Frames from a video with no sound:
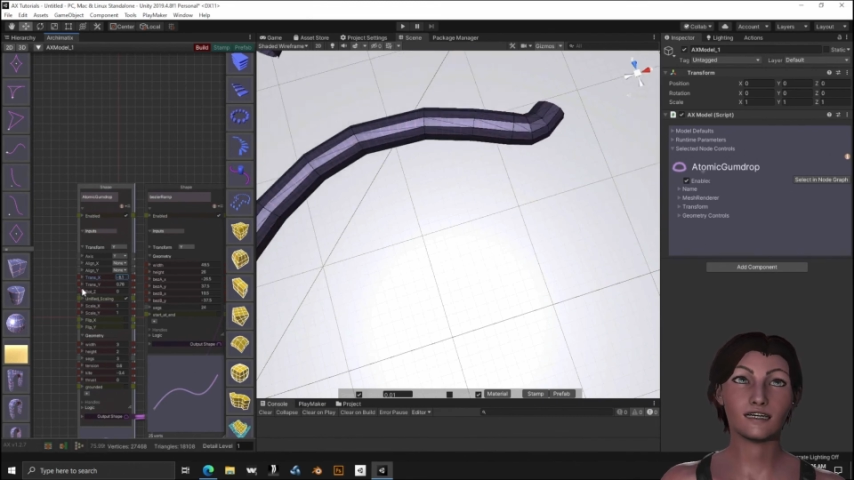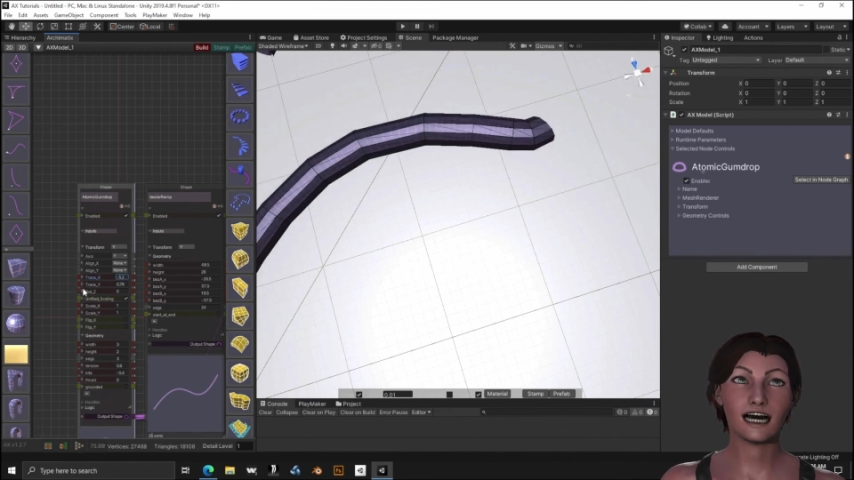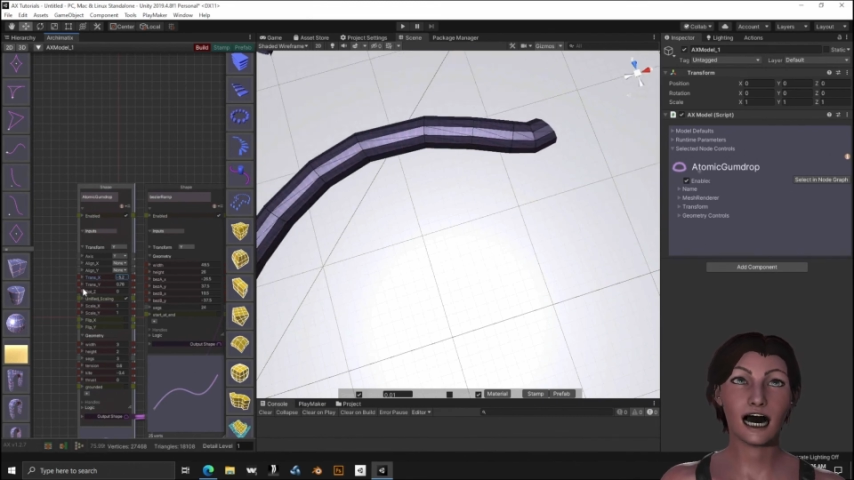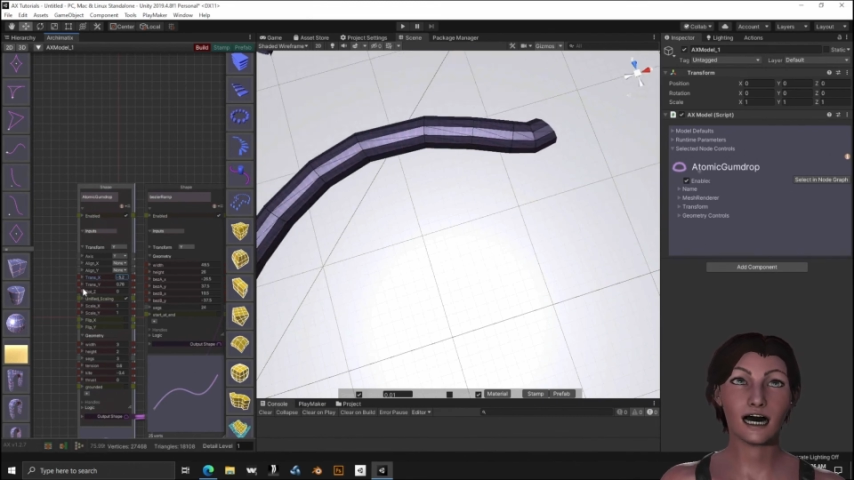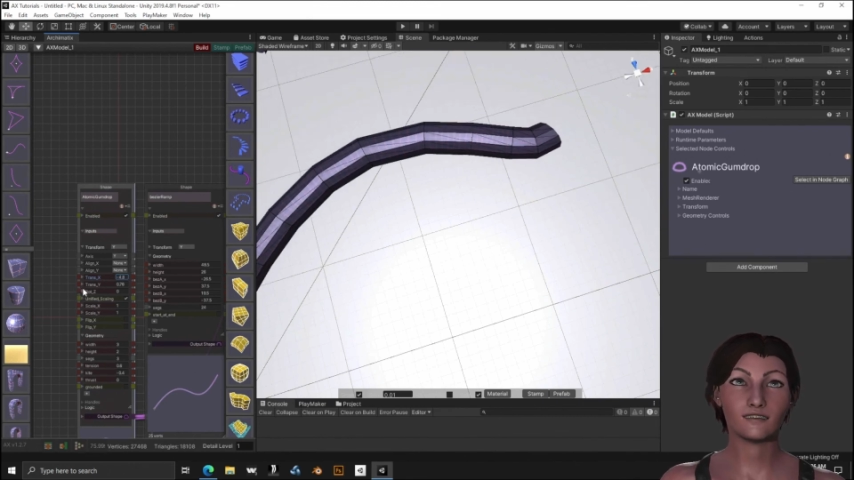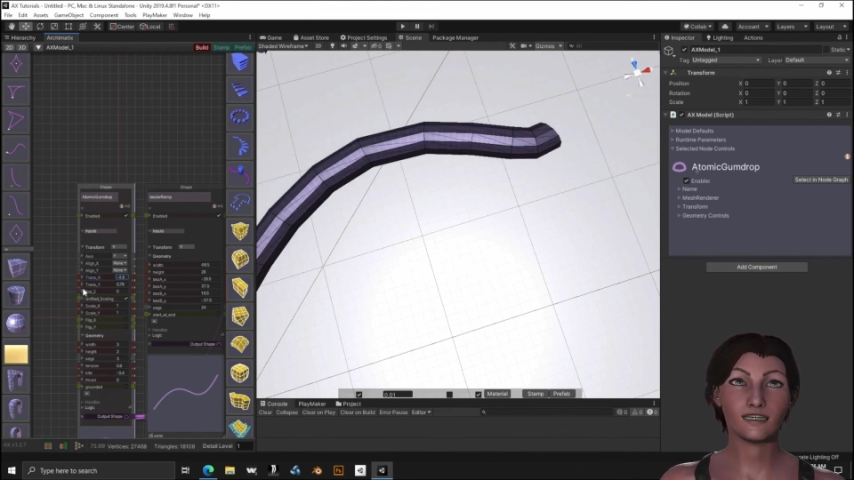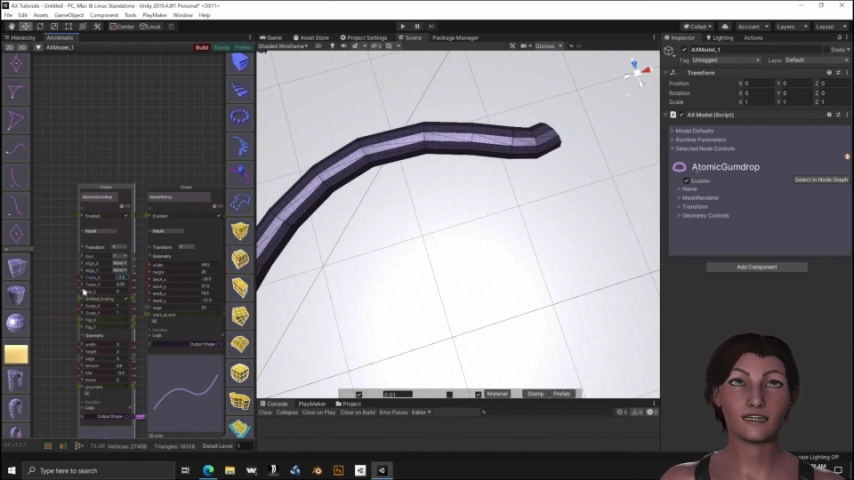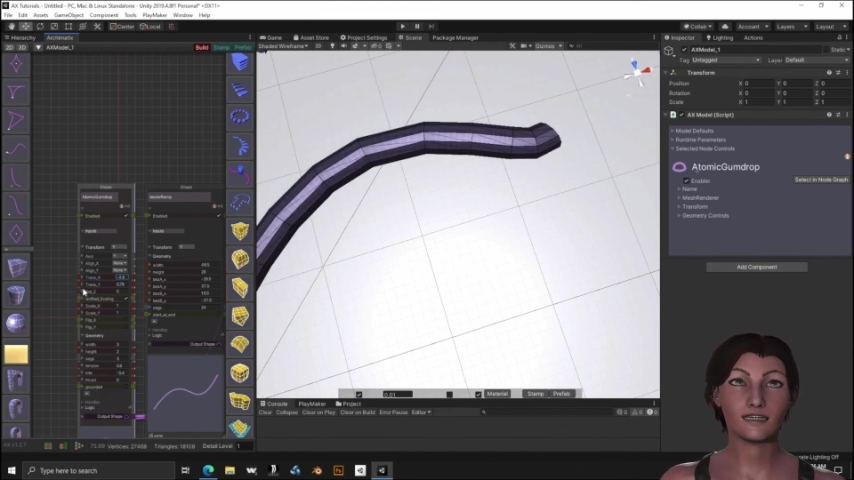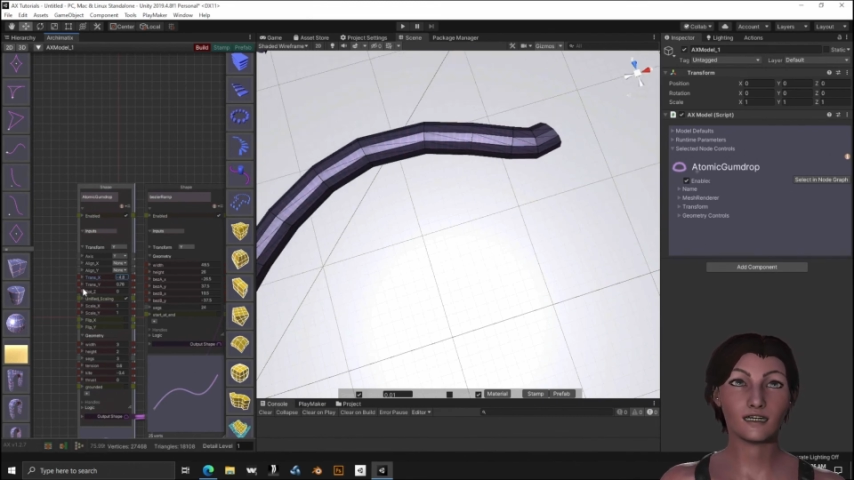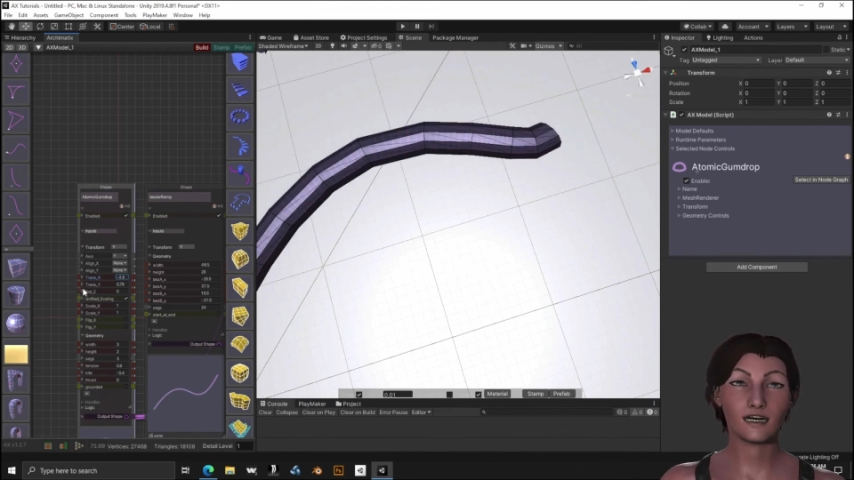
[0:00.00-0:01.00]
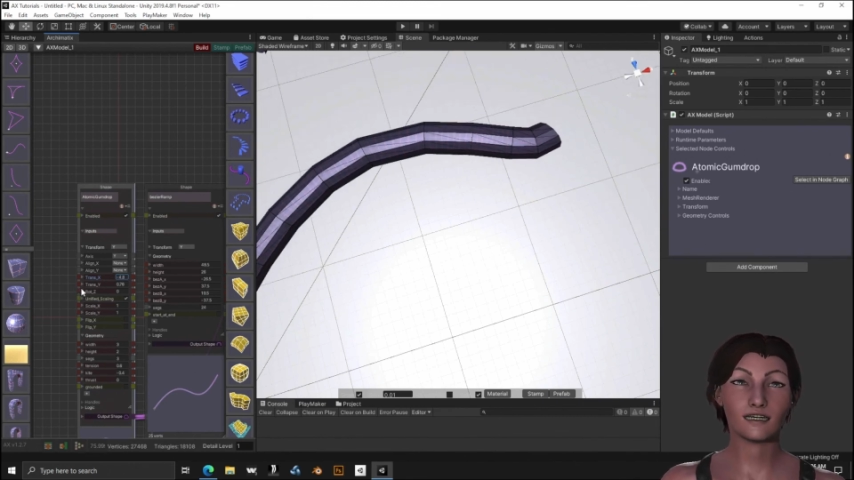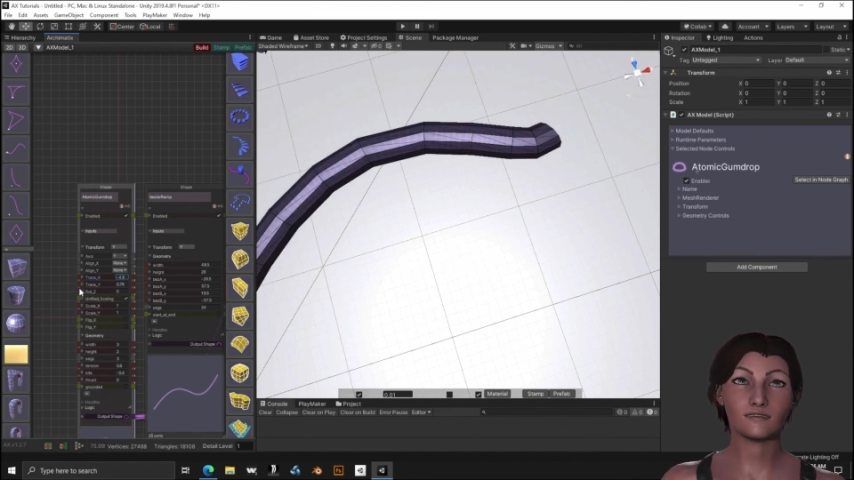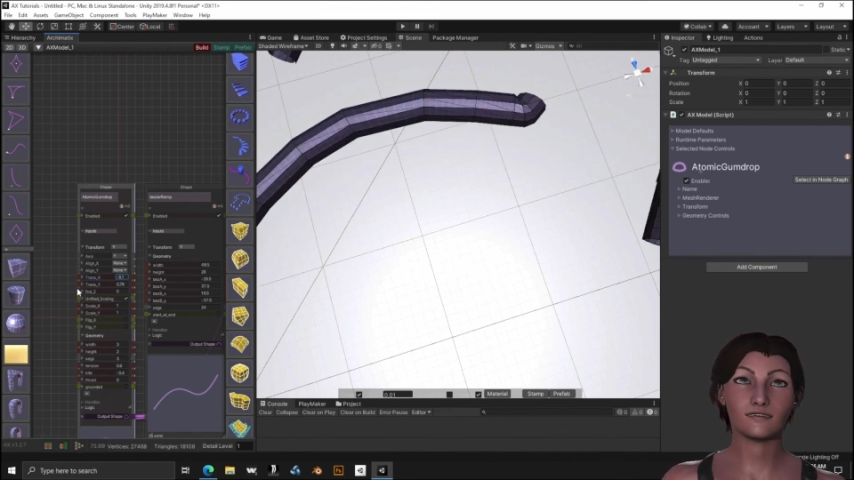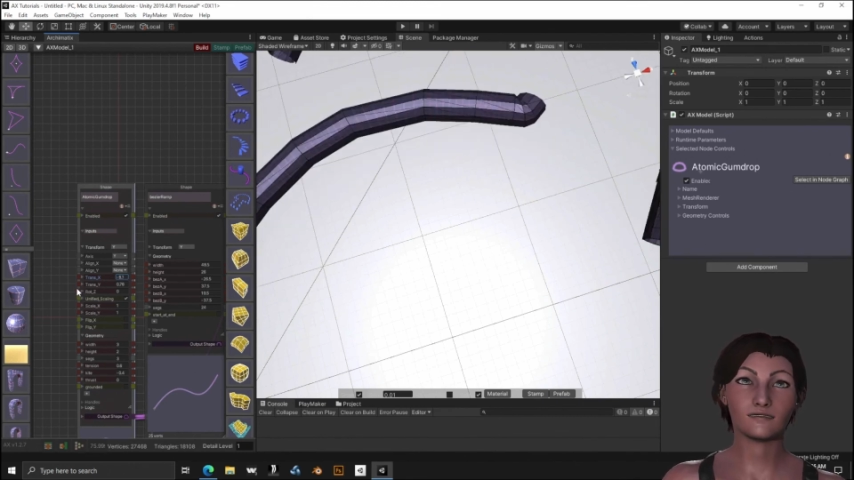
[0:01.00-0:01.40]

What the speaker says: on the outside of the curve,